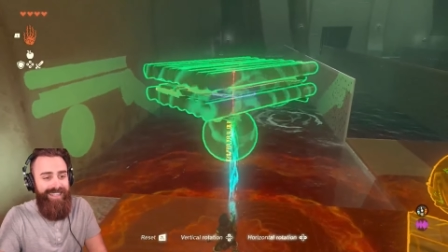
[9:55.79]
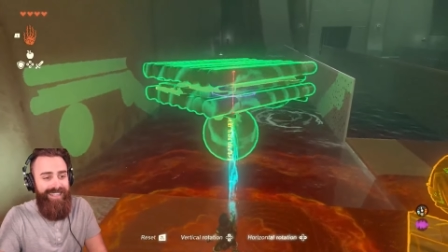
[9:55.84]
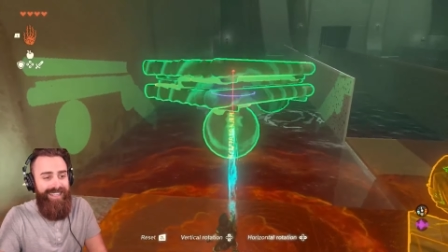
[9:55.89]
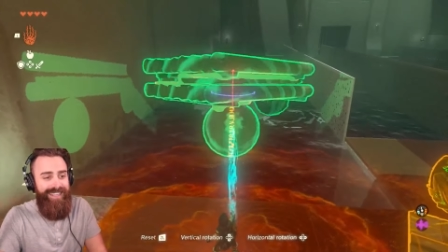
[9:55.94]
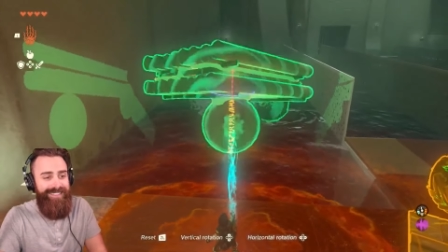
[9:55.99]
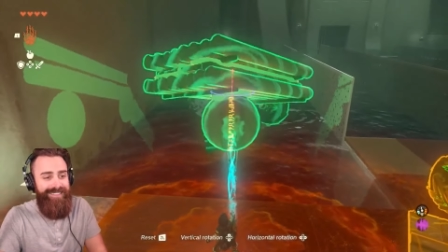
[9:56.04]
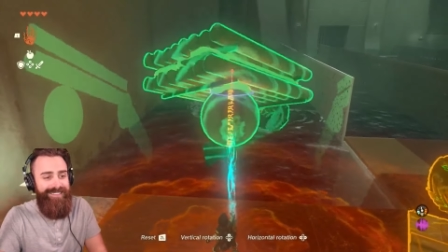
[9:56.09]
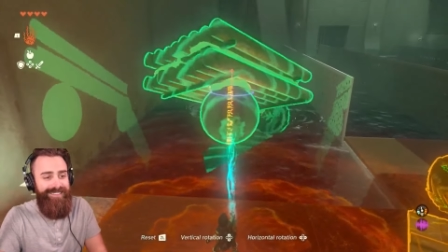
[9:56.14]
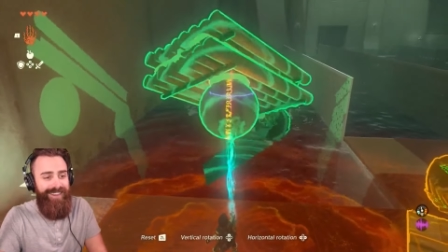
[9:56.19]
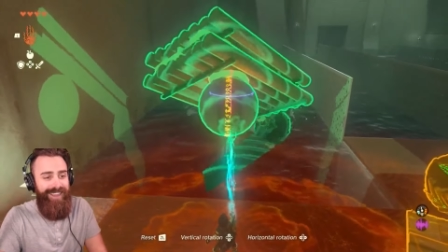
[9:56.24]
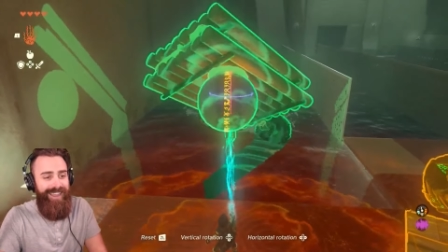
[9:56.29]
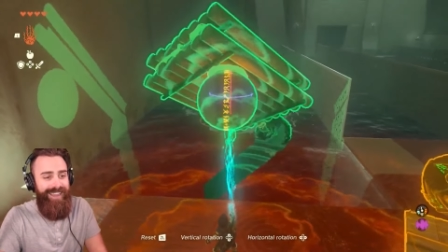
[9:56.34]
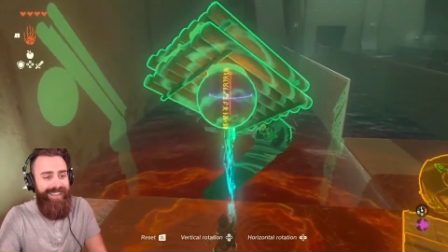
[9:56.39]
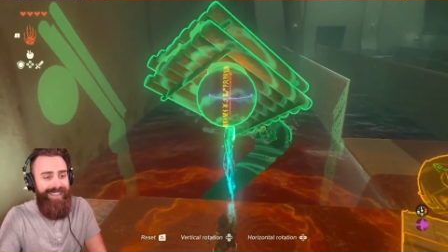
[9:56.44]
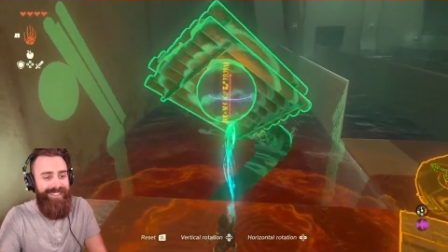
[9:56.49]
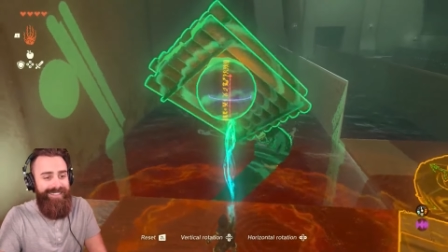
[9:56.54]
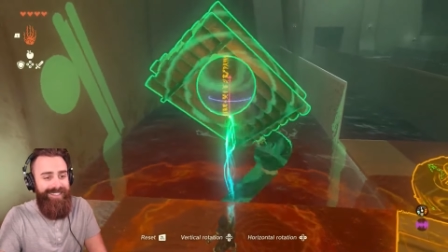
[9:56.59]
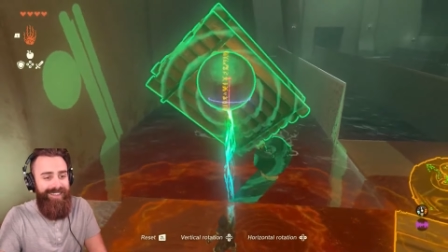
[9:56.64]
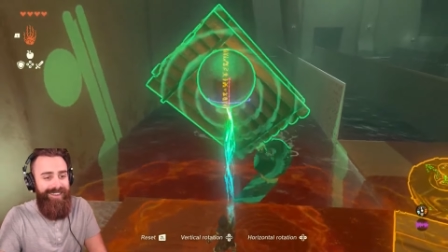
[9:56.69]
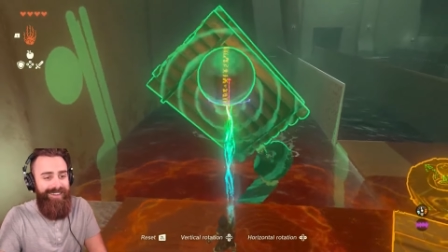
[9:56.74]
It's
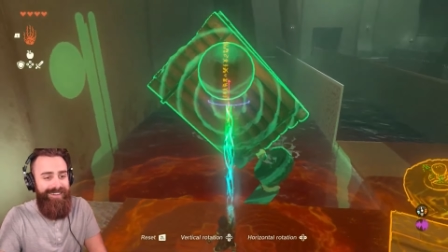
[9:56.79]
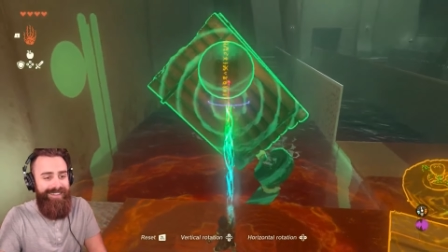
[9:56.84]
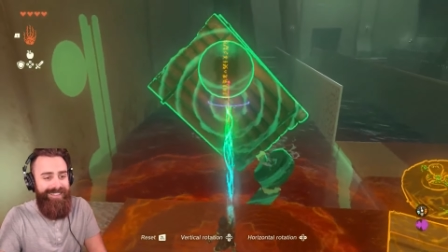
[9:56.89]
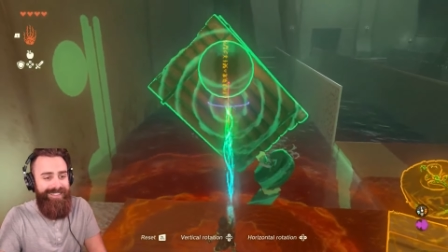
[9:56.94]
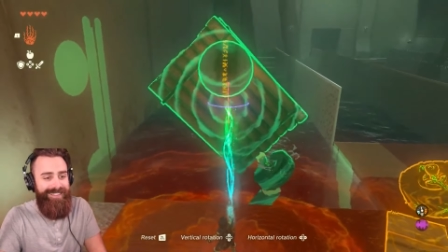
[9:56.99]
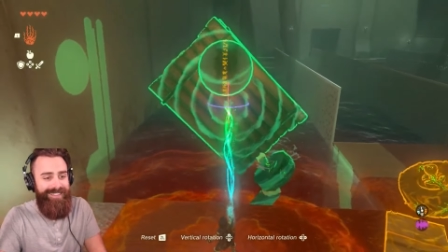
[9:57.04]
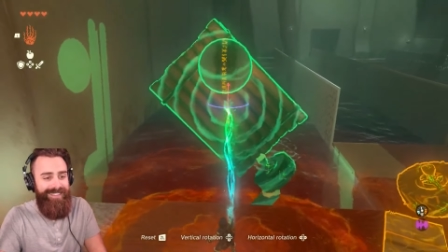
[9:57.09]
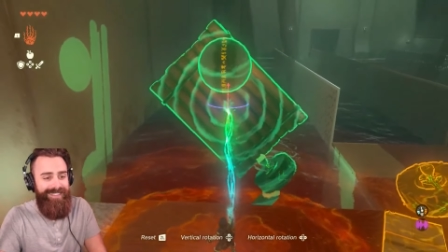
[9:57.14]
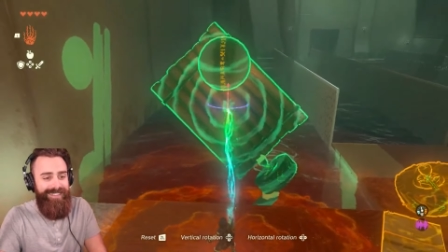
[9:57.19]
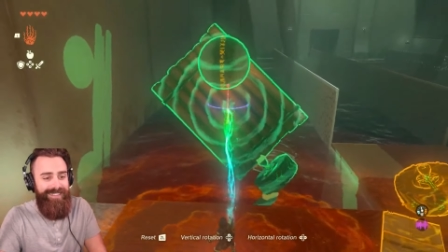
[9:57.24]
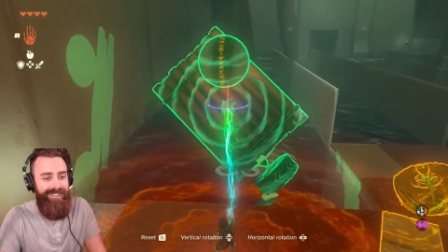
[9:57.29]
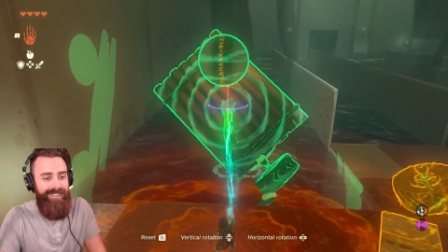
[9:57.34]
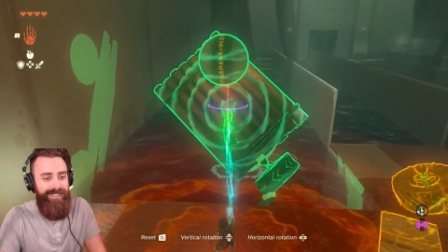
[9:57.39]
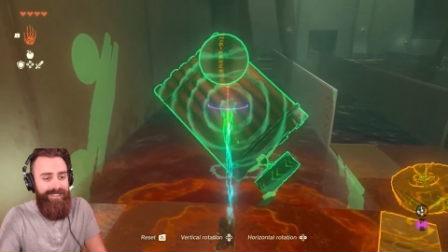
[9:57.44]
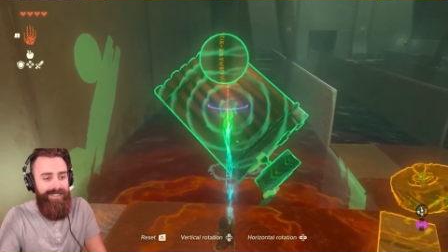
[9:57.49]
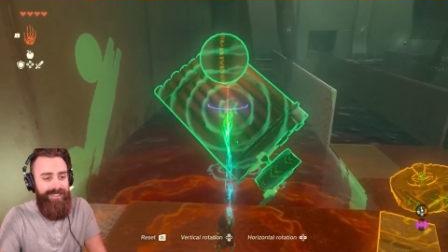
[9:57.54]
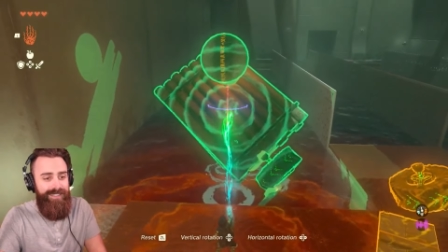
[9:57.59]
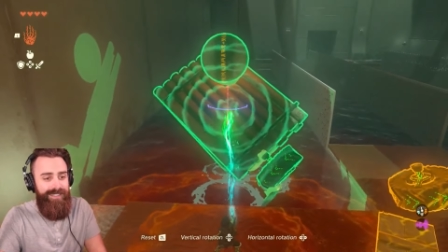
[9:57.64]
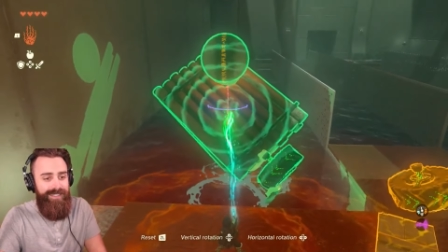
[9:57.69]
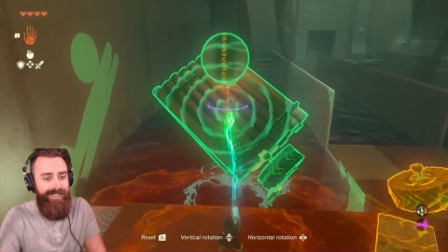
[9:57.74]
trying its hardest.
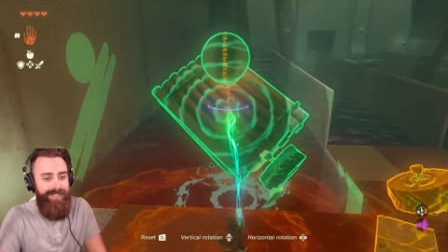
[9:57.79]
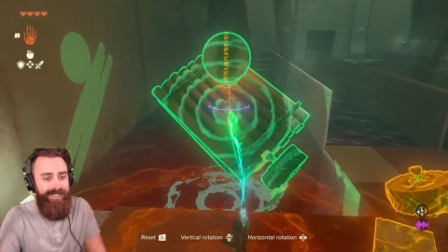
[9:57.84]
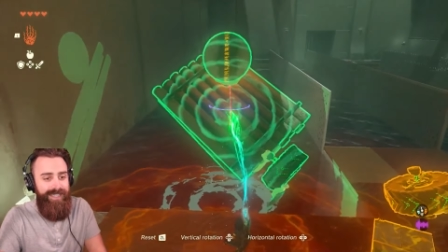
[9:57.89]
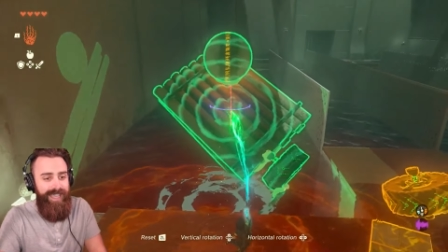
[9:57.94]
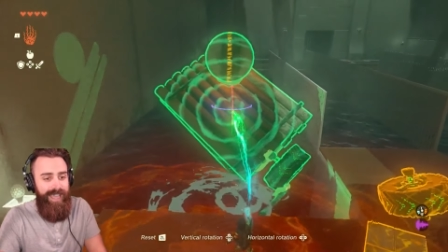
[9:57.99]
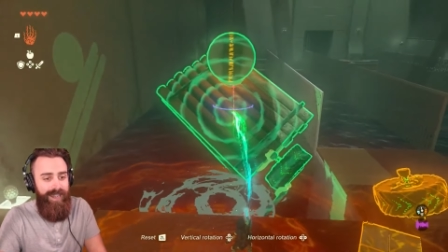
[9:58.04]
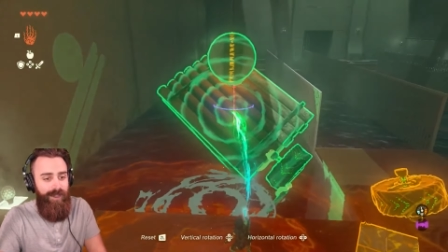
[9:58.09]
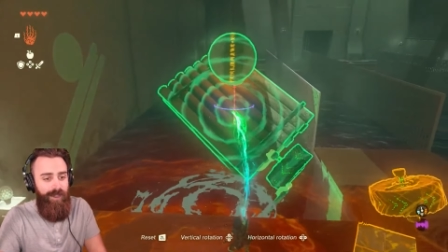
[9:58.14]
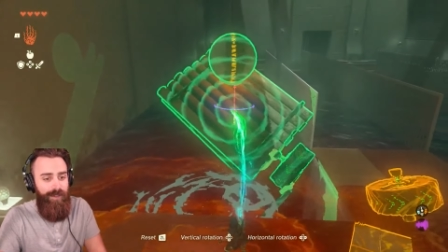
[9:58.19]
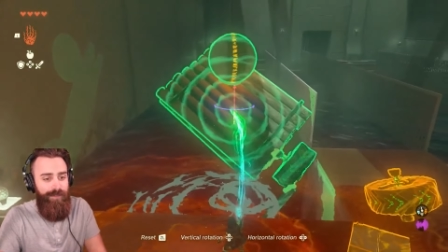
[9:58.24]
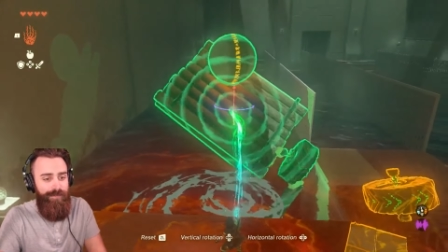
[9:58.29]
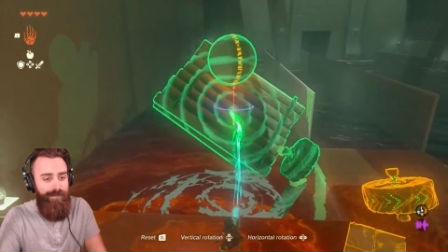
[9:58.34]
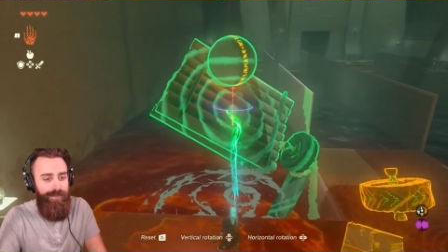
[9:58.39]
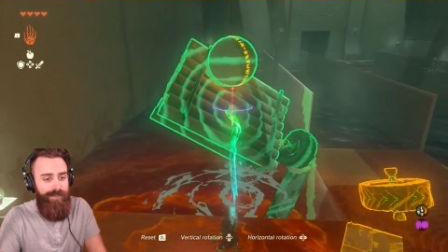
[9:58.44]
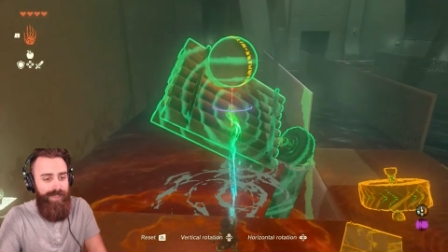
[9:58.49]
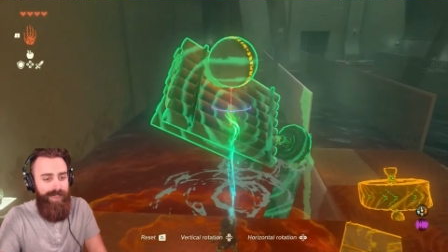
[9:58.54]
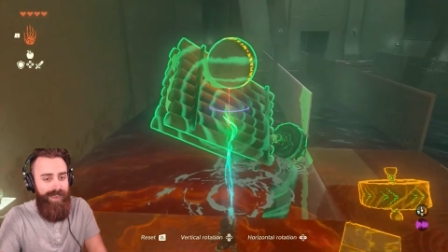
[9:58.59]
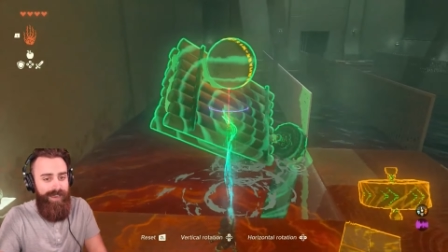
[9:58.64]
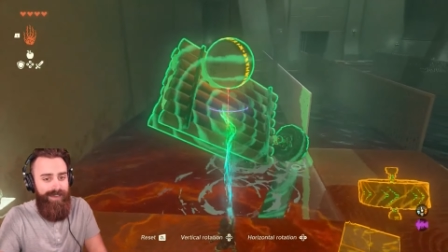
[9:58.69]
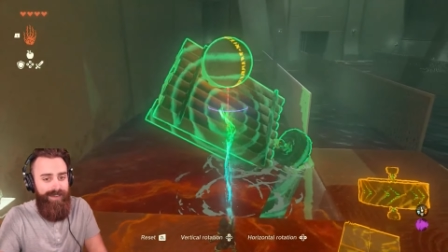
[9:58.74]
Get over
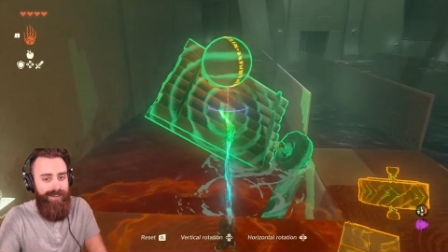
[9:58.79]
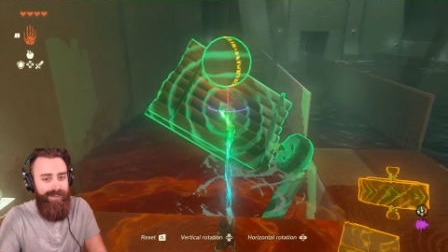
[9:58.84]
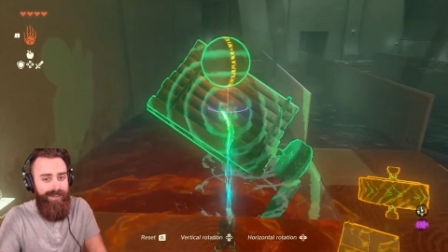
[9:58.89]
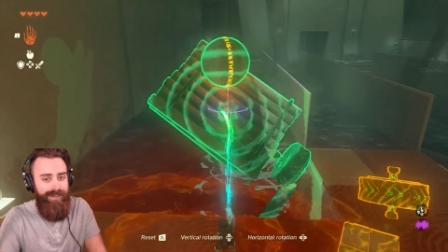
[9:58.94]
there.